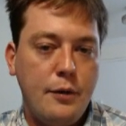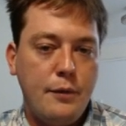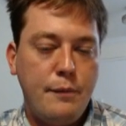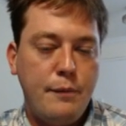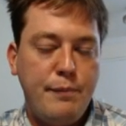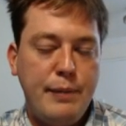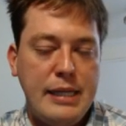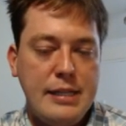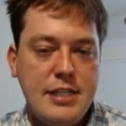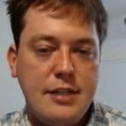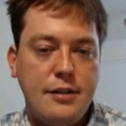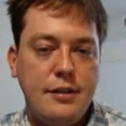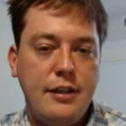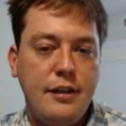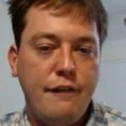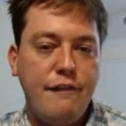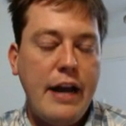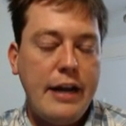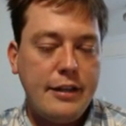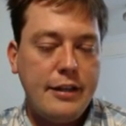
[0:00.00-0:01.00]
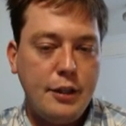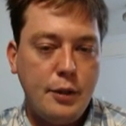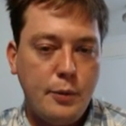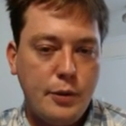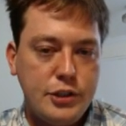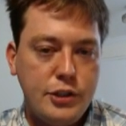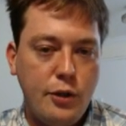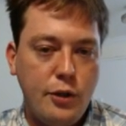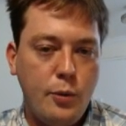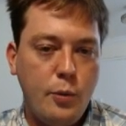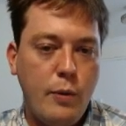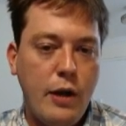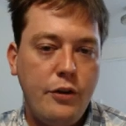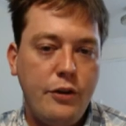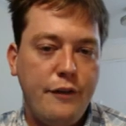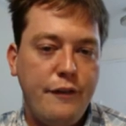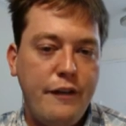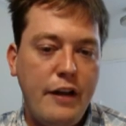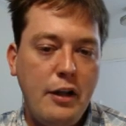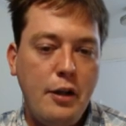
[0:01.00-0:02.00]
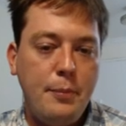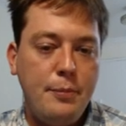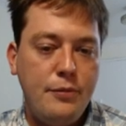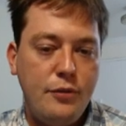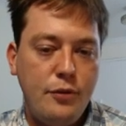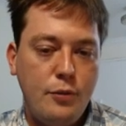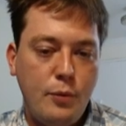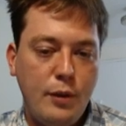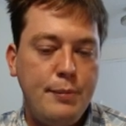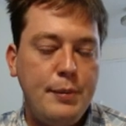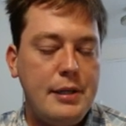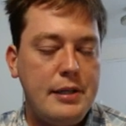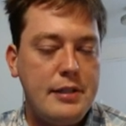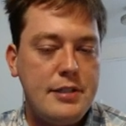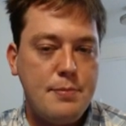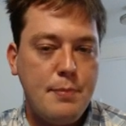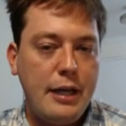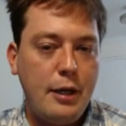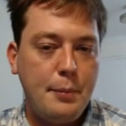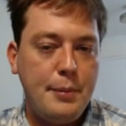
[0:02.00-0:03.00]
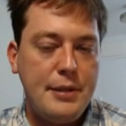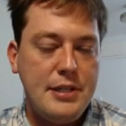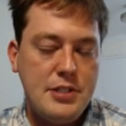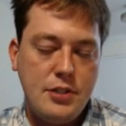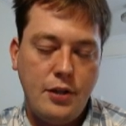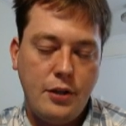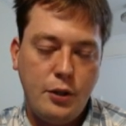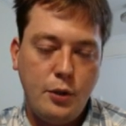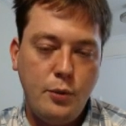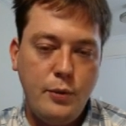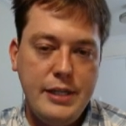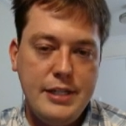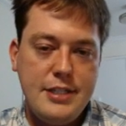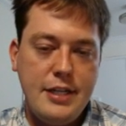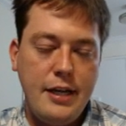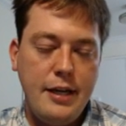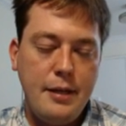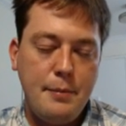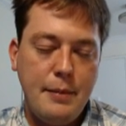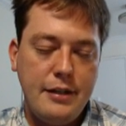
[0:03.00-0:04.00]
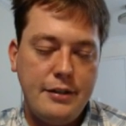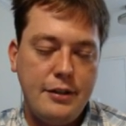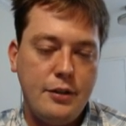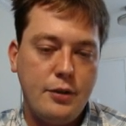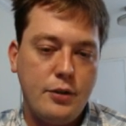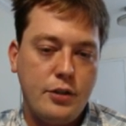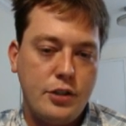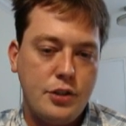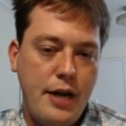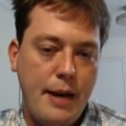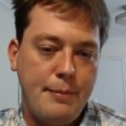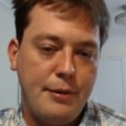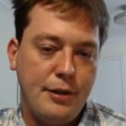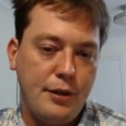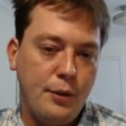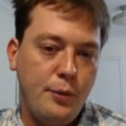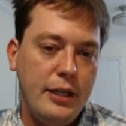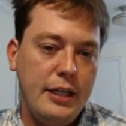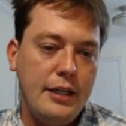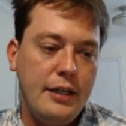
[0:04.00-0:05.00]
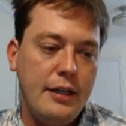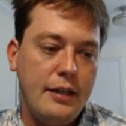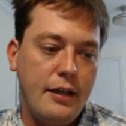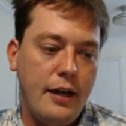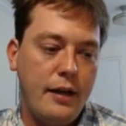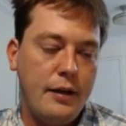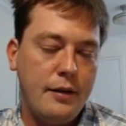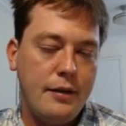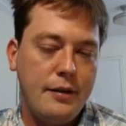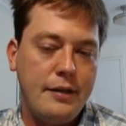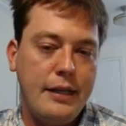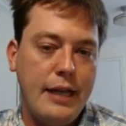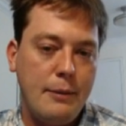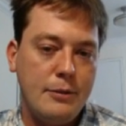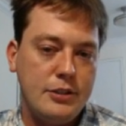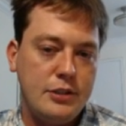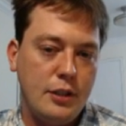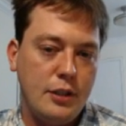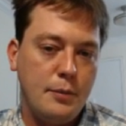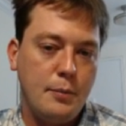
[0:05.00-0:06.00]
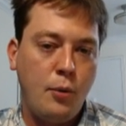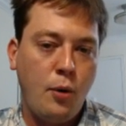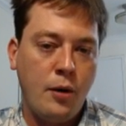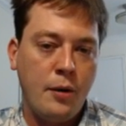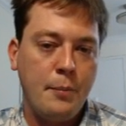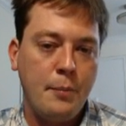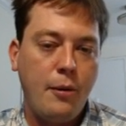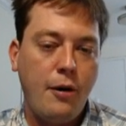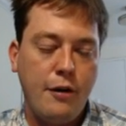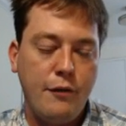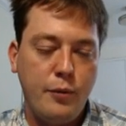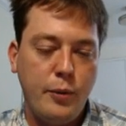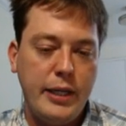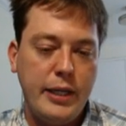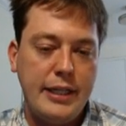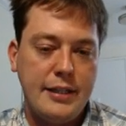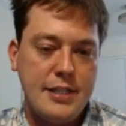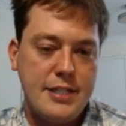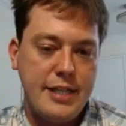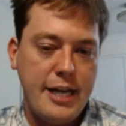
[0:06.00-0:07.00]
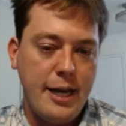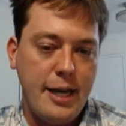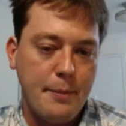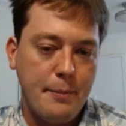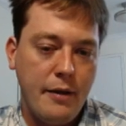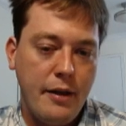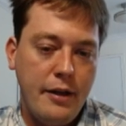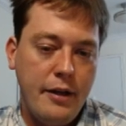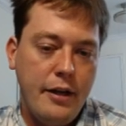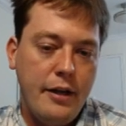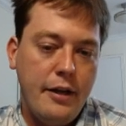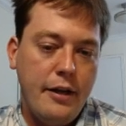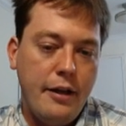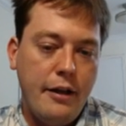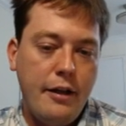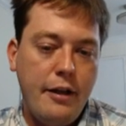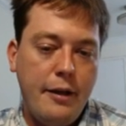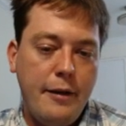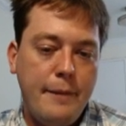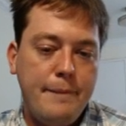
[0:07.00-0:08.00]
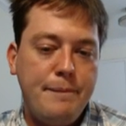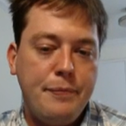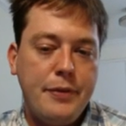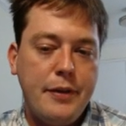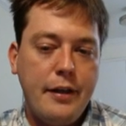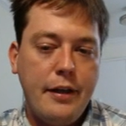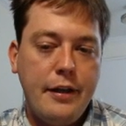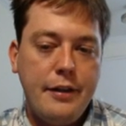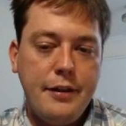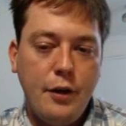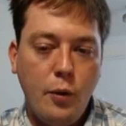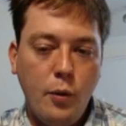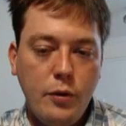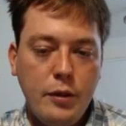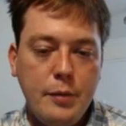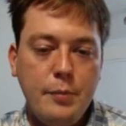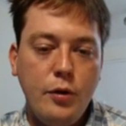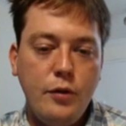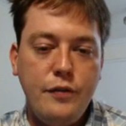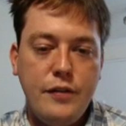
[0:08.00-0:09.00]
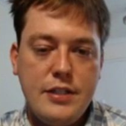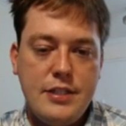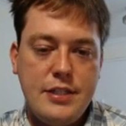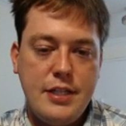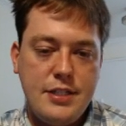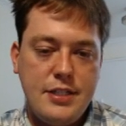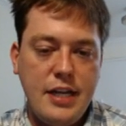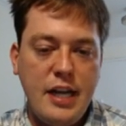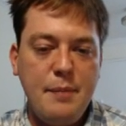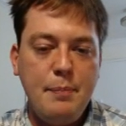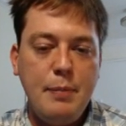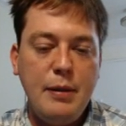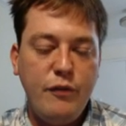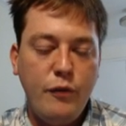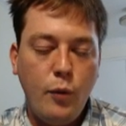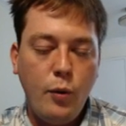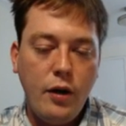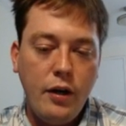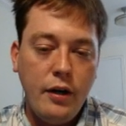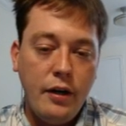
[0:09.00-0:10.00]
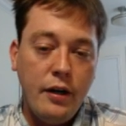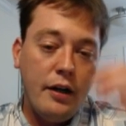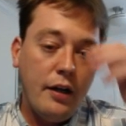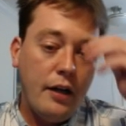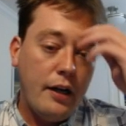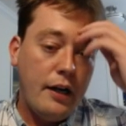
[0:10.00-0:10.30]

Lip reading: Basically the fact that you were so well developed with minor pieces on the queen side meant that you could trap the queen, and that was the important part of winning this game. The only move is this knight b4.